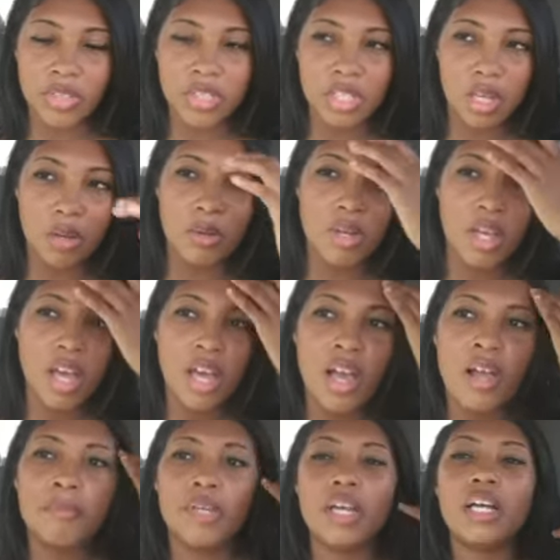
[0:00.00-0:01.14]
So
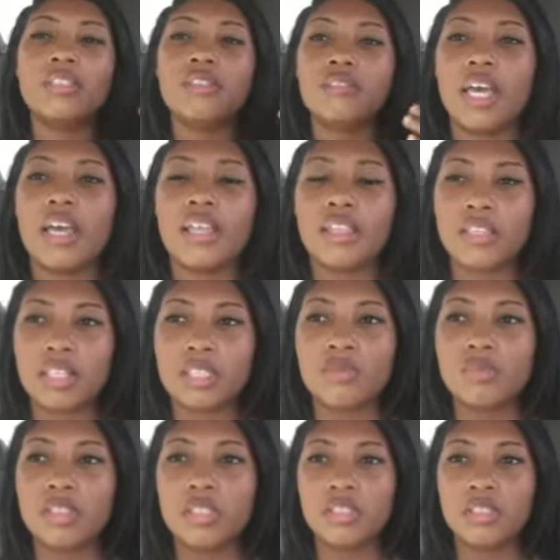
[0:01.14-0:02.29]
because of that, I think that's
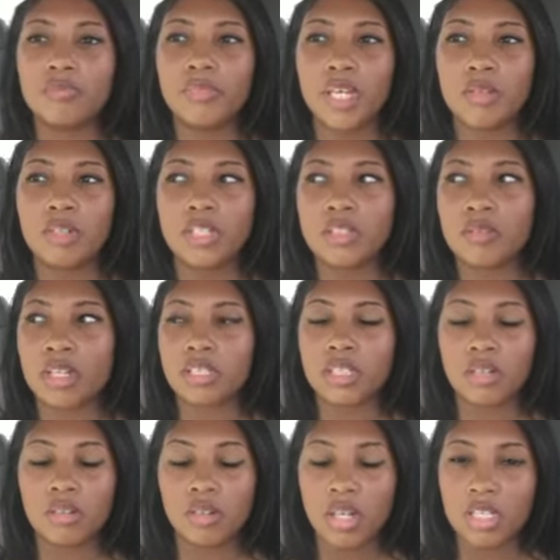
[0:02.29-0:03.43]
really the main reason why they
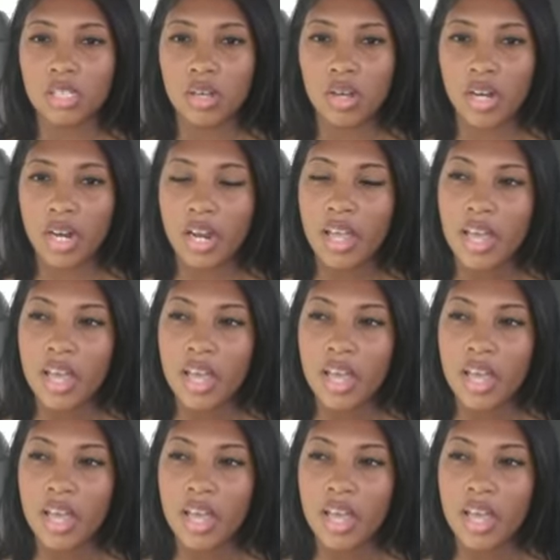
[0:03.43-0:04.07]
total lost the car.